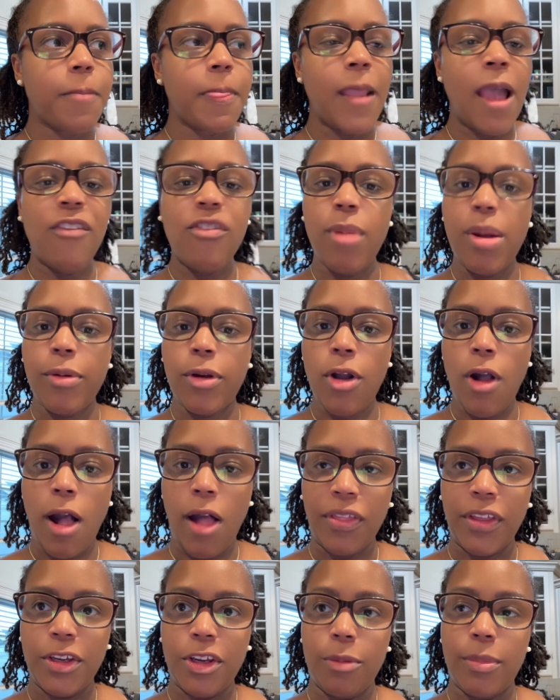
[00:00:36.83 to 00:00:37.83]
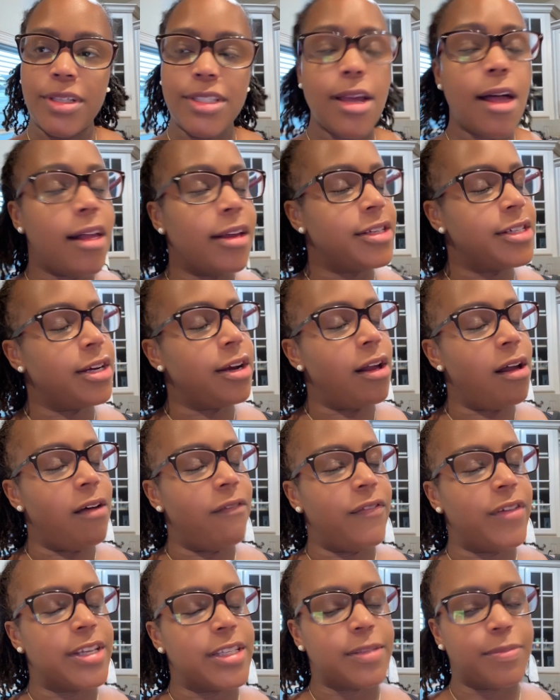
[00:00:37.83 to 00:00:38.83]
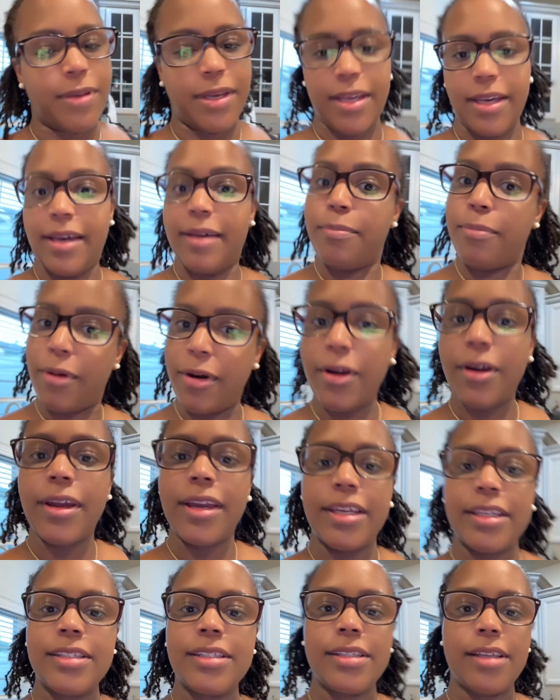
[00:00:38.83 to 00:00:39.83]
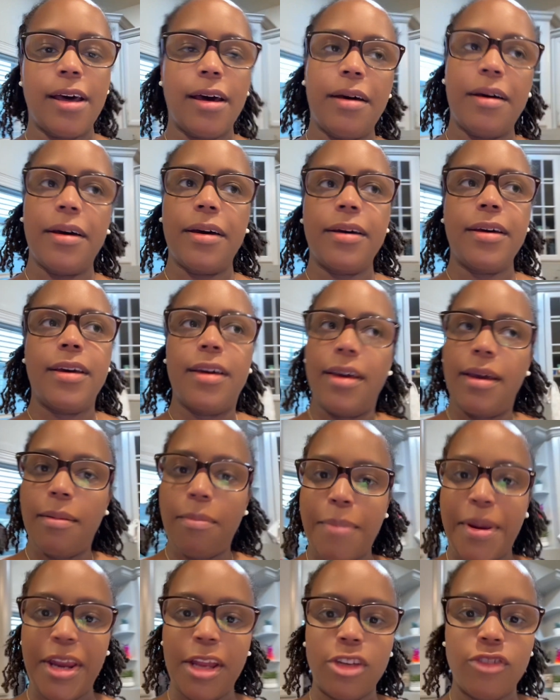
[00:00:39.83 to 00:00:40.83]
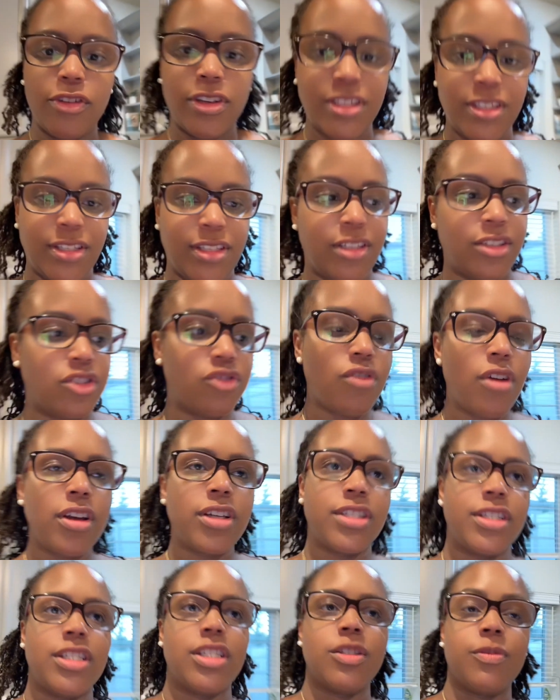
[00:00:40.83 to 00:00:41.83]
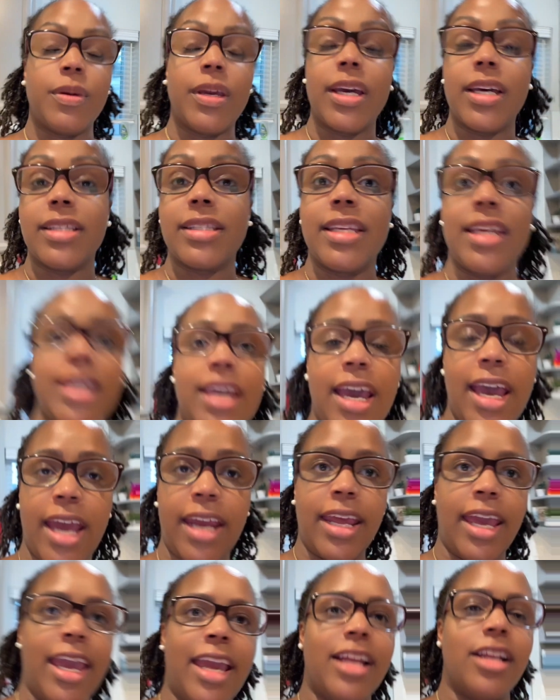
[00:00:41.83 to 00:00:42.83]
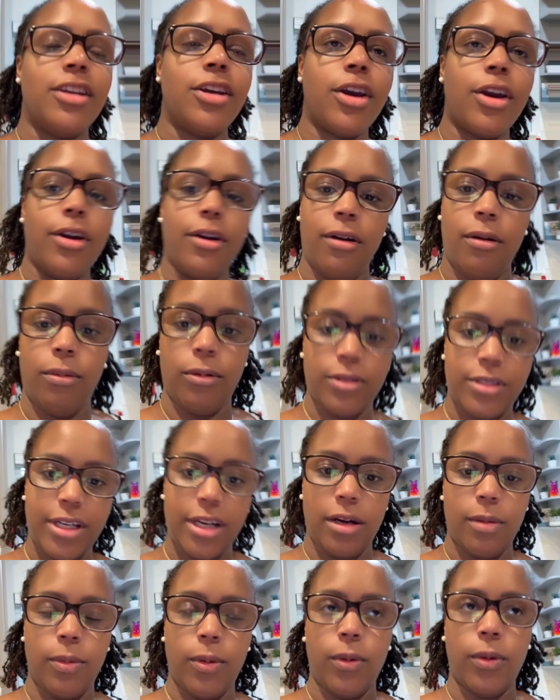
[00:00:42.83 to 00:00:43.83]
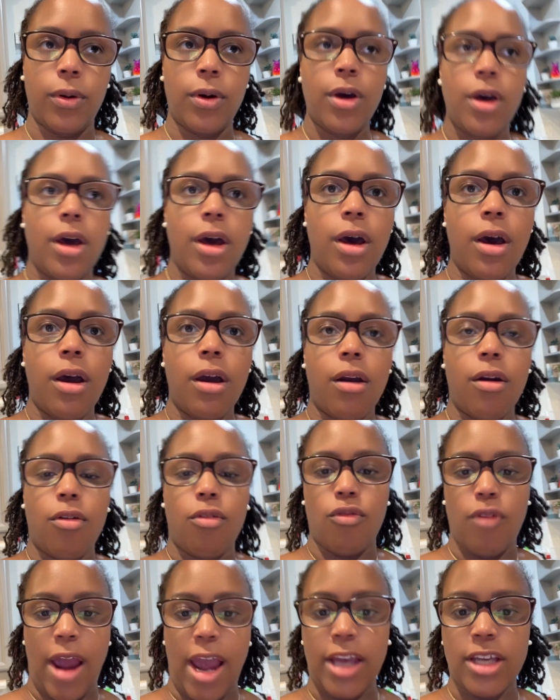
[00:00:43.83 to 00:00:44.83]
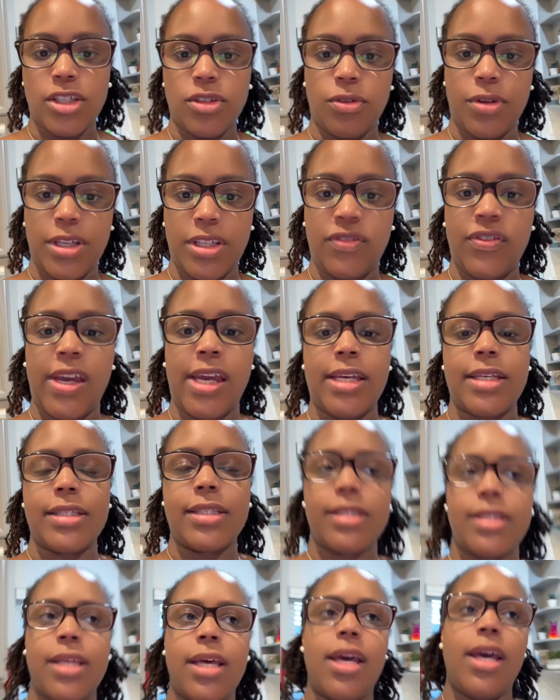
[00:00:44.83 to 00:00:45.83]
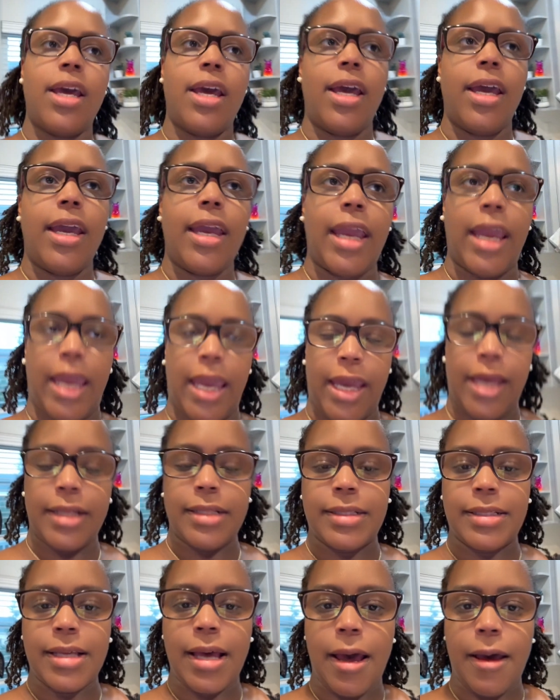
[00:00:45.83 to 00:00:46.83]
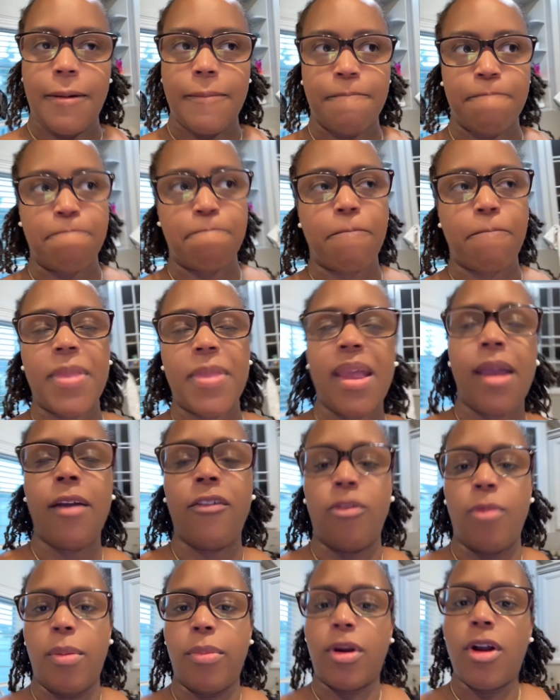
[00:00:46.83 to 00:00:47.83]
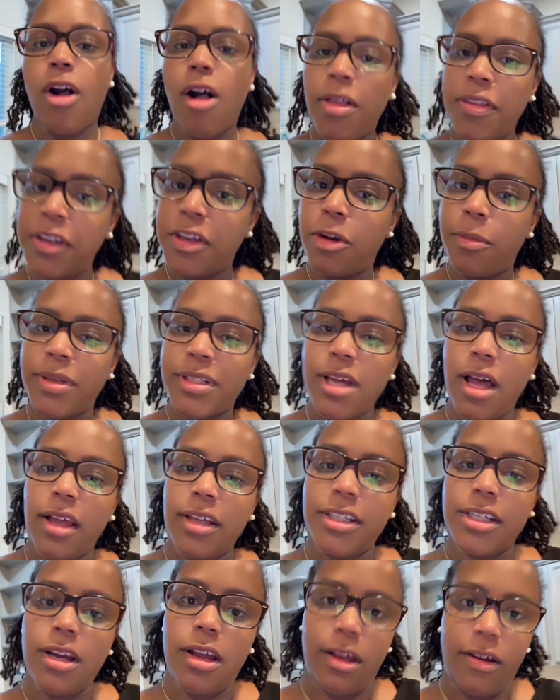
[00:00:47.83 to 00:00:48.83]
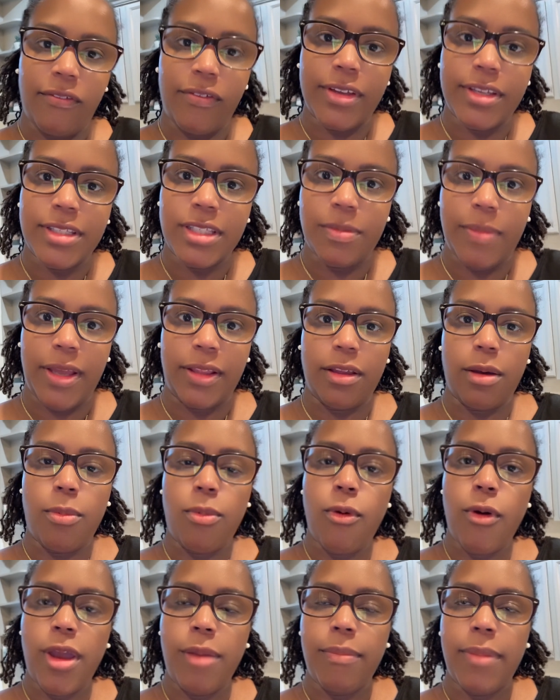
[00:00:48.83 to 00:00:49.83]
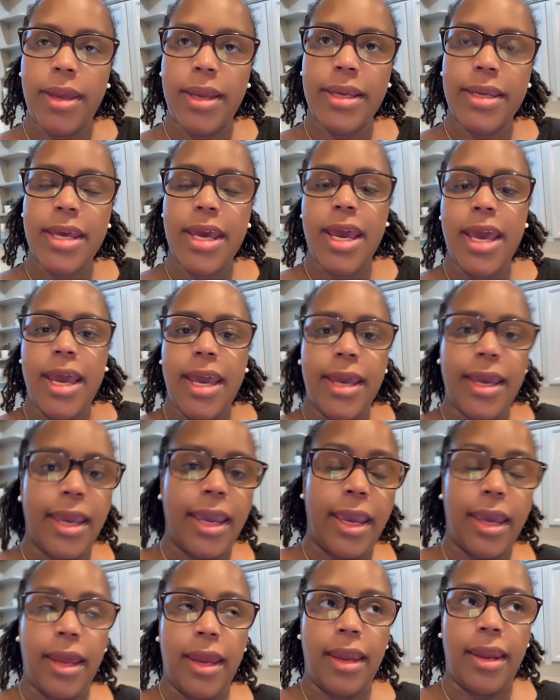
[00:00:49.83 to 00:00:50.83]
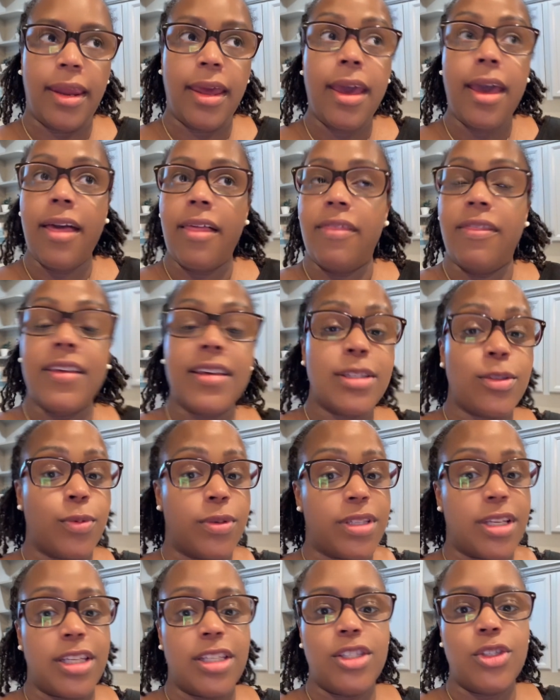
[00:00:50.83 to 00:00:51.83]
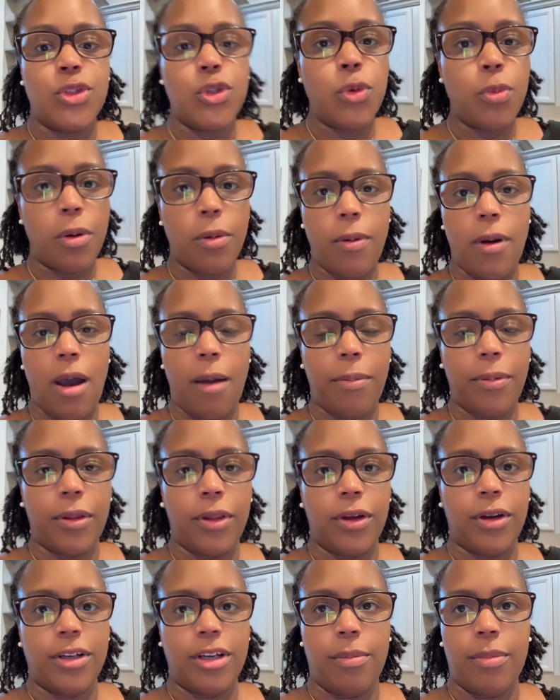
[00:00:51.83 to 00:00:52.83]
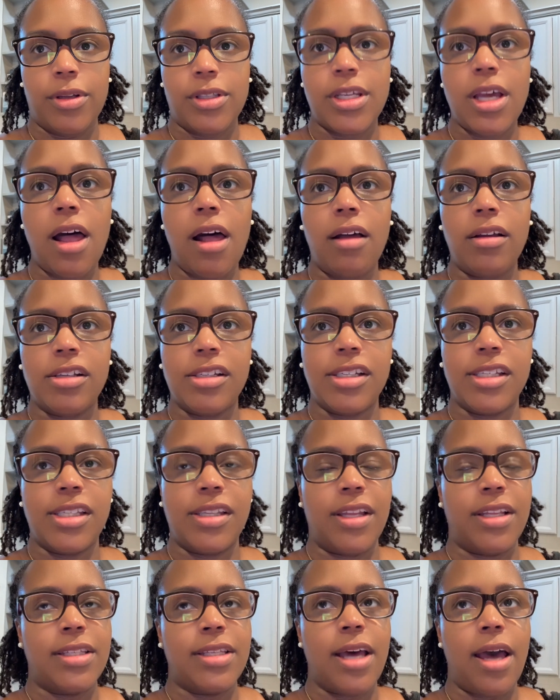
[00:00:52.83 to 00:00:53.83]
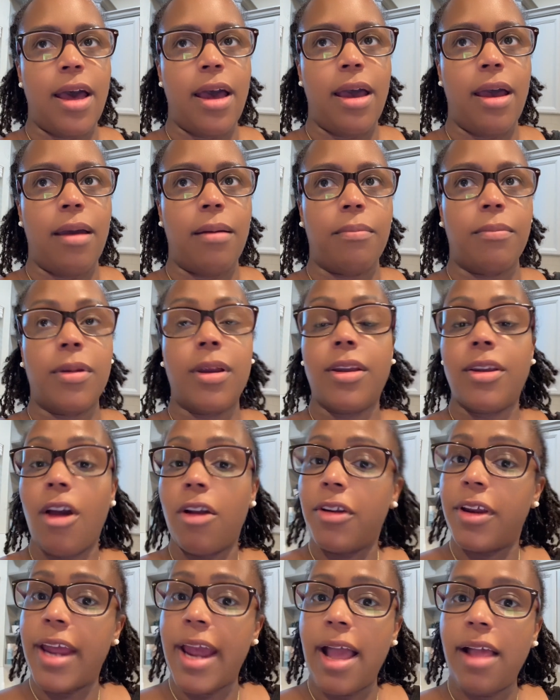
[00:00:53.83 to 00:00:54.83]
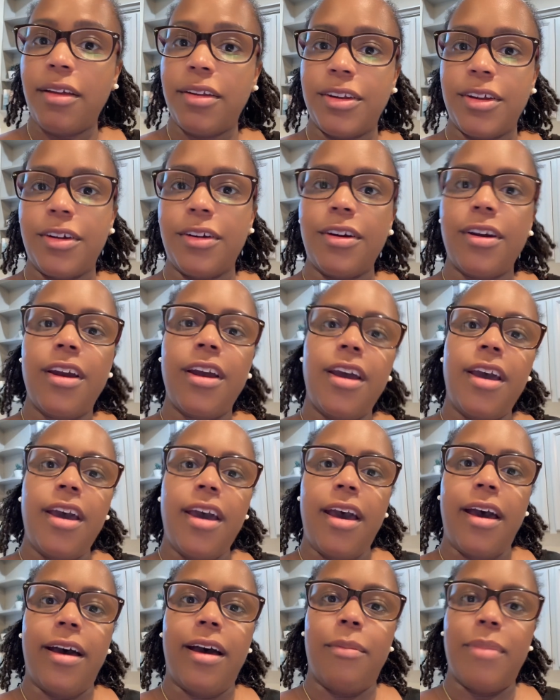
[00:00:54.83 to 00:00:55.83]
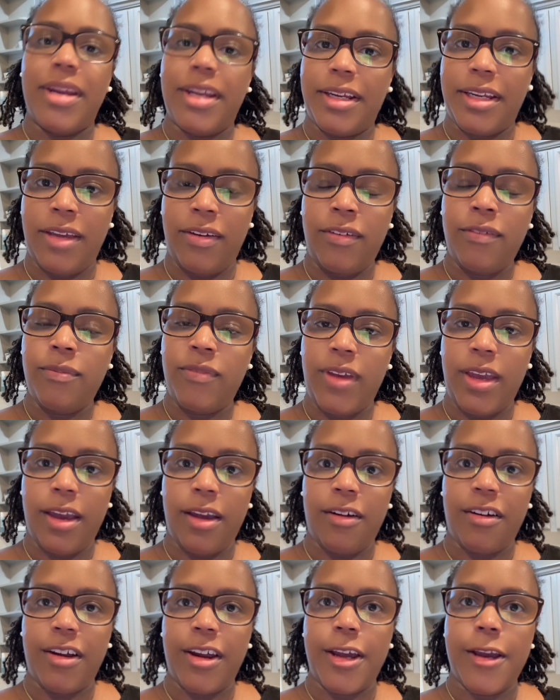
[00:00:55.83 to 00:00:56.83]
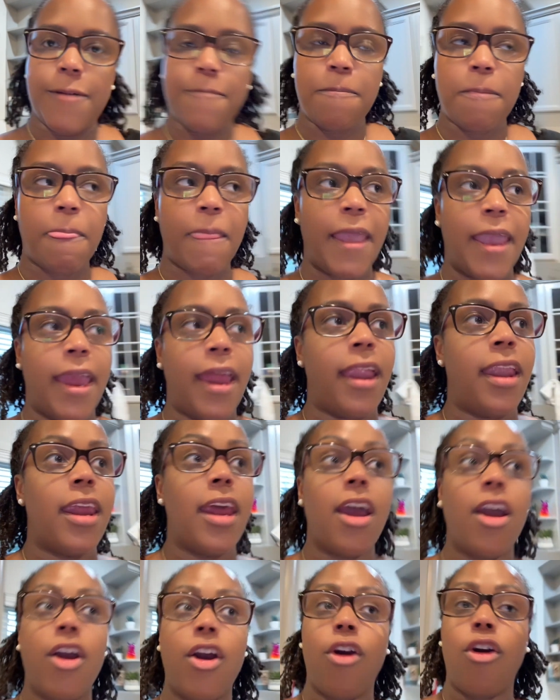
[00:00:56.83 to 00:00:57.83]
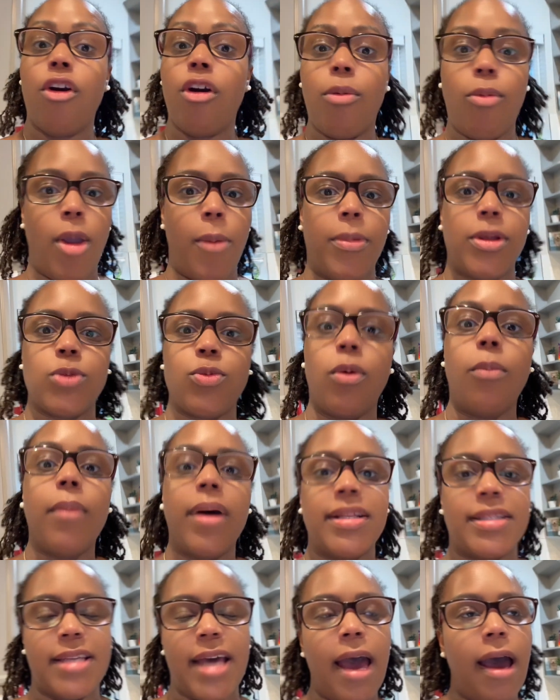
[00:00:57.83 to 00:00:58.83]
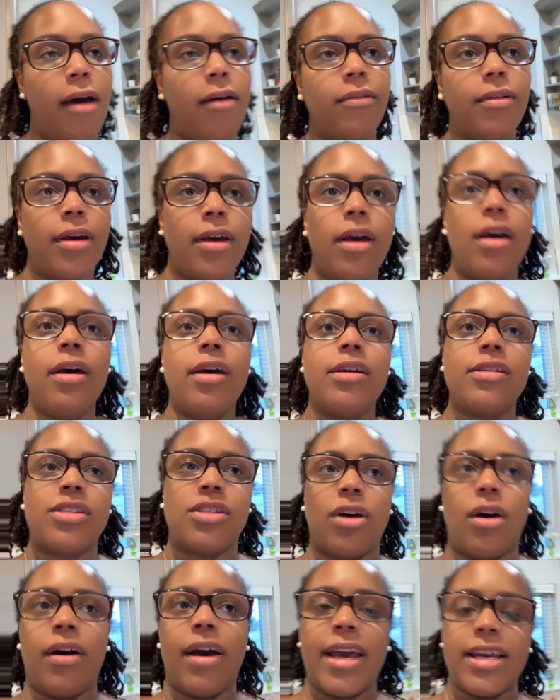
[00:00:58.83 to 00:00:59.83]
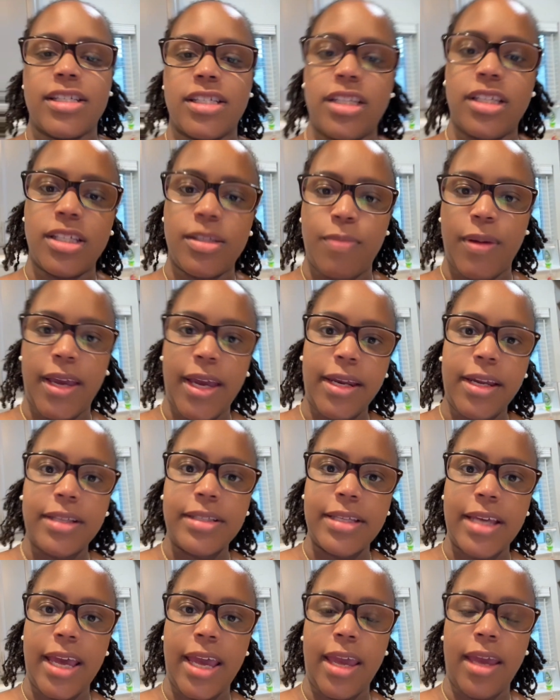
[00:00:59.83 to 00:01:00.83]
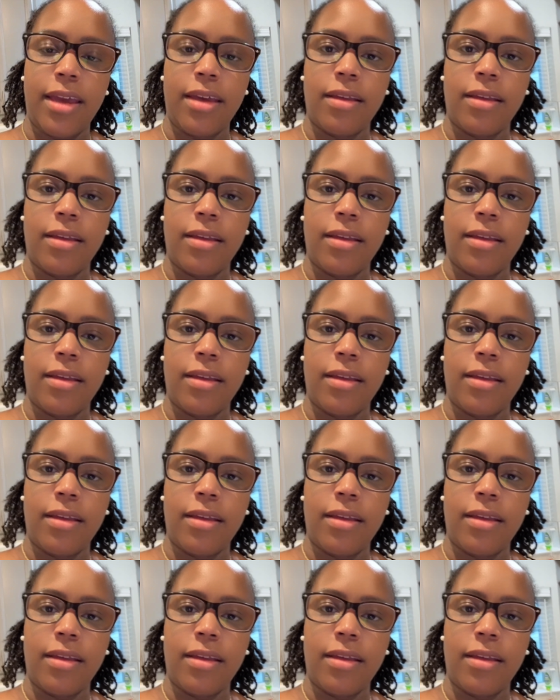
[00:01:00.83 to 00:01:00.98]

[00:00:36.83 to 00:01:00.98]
remember calling the dermatology office per his pediatrician's instructions because he had a terrible, terrible rash on his face. And I remember calling the dermatology office to make the appointment, and this was a super popular dermatologist at the time, Dr. Calendar, in the DMV area, and her appointments were months out. So as she began to take